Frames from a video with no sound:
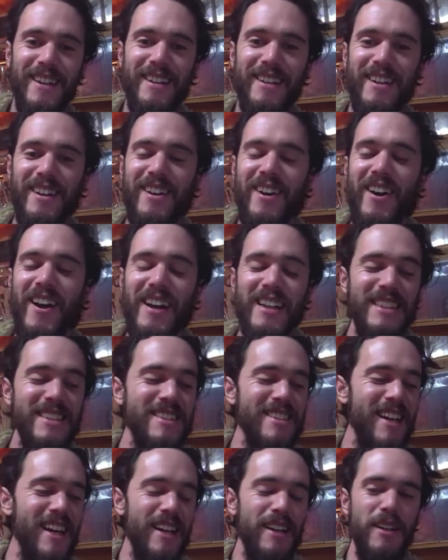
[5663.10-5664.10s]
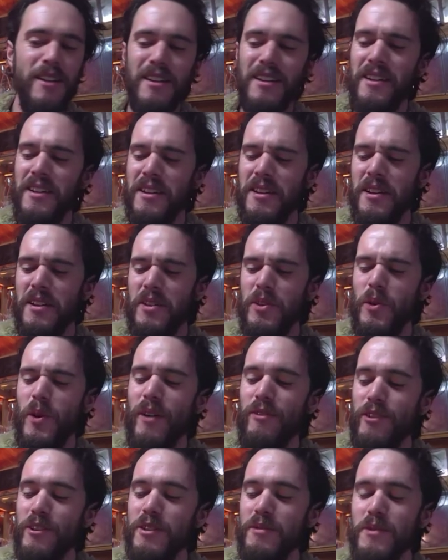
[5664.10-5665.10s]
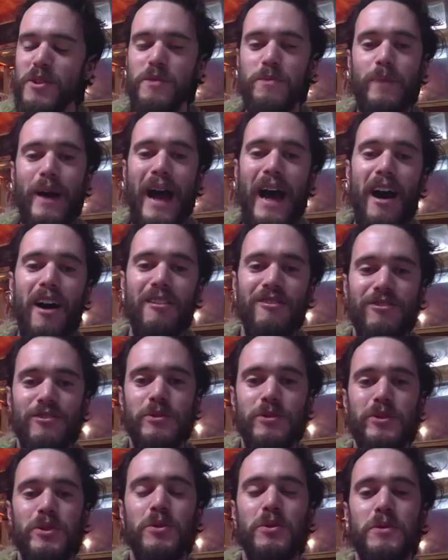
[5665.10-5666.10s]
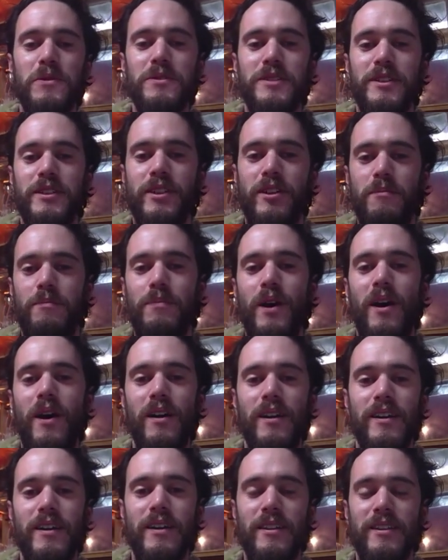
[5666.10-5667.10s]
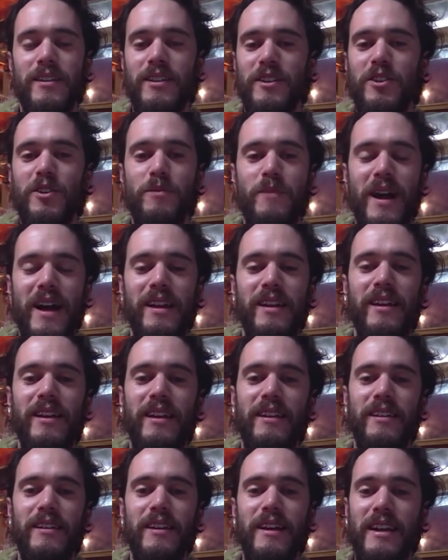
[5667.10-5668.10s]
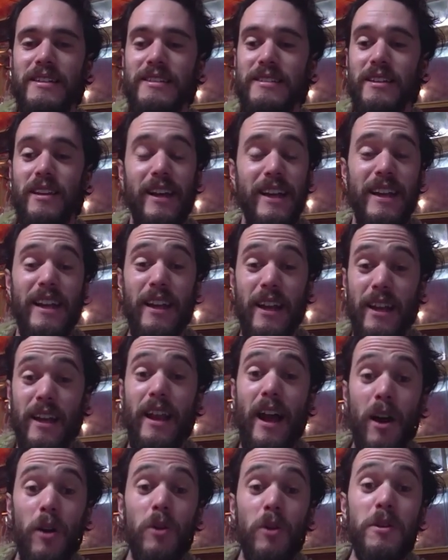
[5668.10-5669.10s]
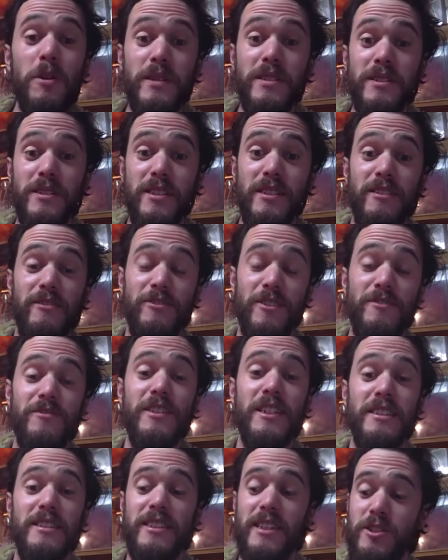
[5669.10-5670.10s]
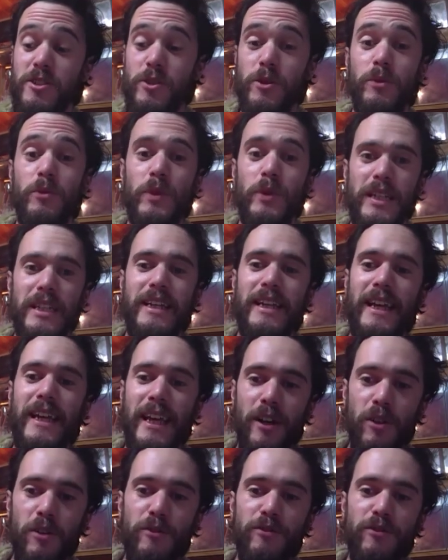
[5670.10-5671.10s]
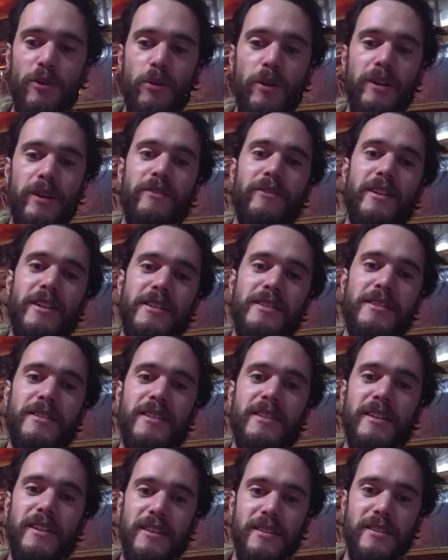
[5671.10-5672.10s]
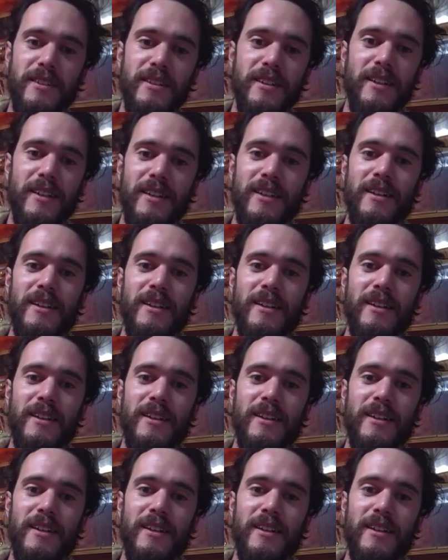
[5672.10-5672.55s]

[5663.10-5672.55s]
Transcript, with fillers: You know, and it's like you have one of the most powerful tools in your pocket that humanity has like an alchemist in the 15th century would kill for one of these oh, things. Oh yeah.